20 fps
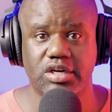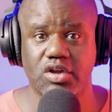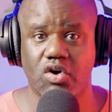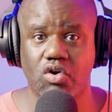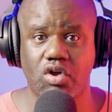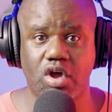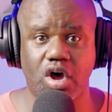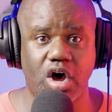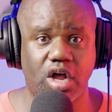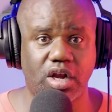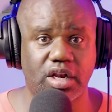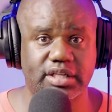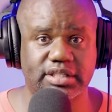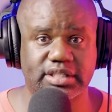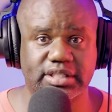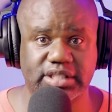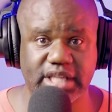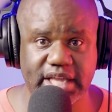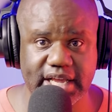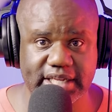Don't call
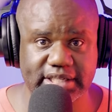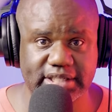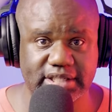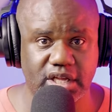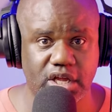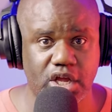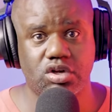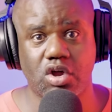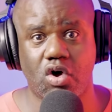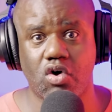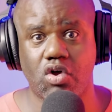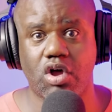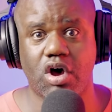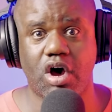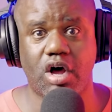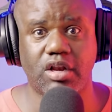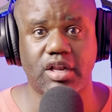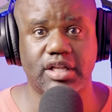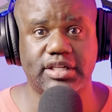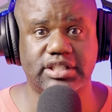us this. Don't
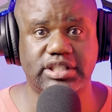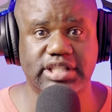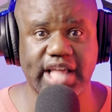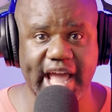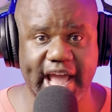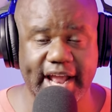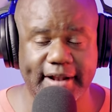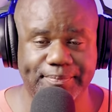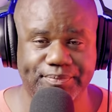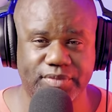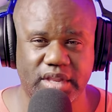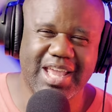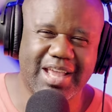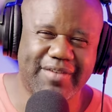call us that.